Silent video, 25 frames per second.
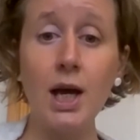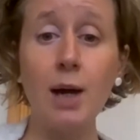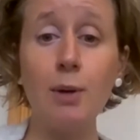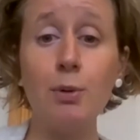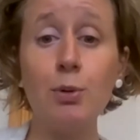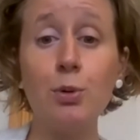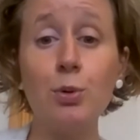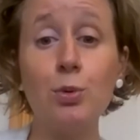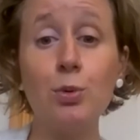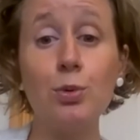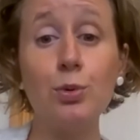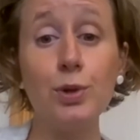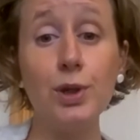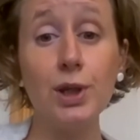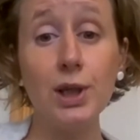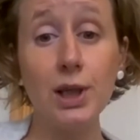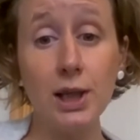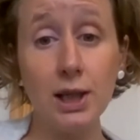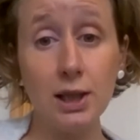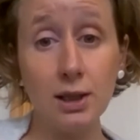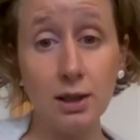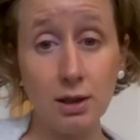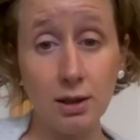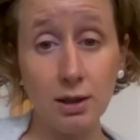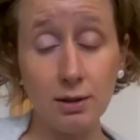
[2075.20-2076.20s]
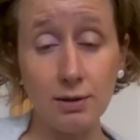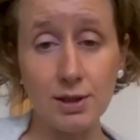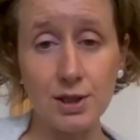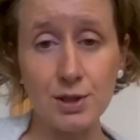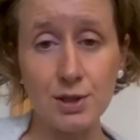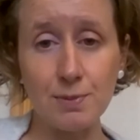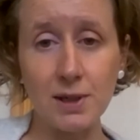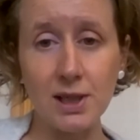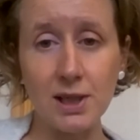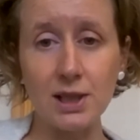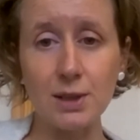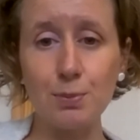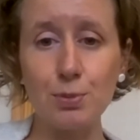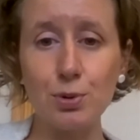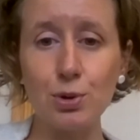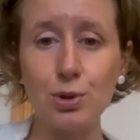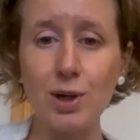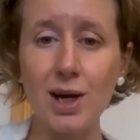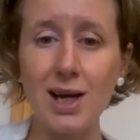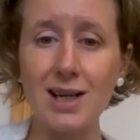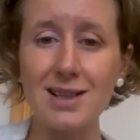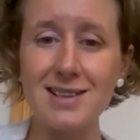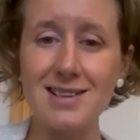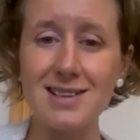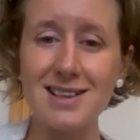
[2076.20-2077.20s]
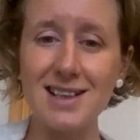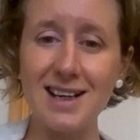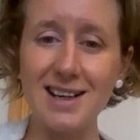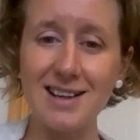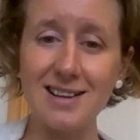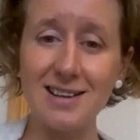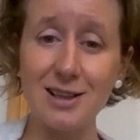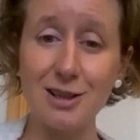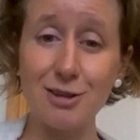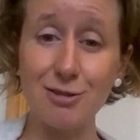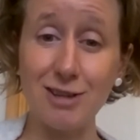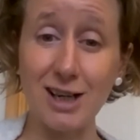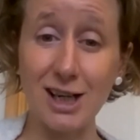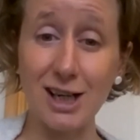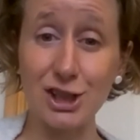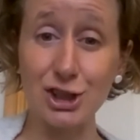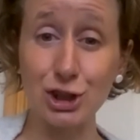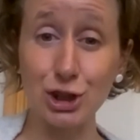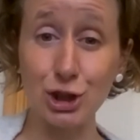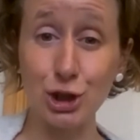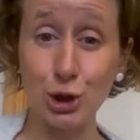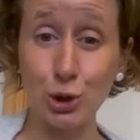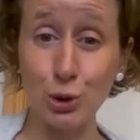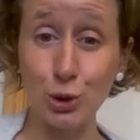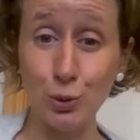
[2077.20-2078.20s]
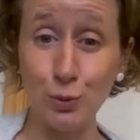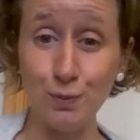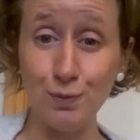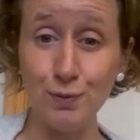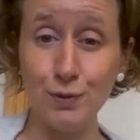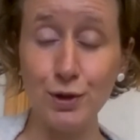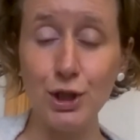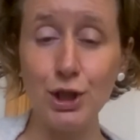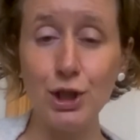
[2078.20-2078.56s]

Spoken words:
I would really encourage men to practice letting their erection go.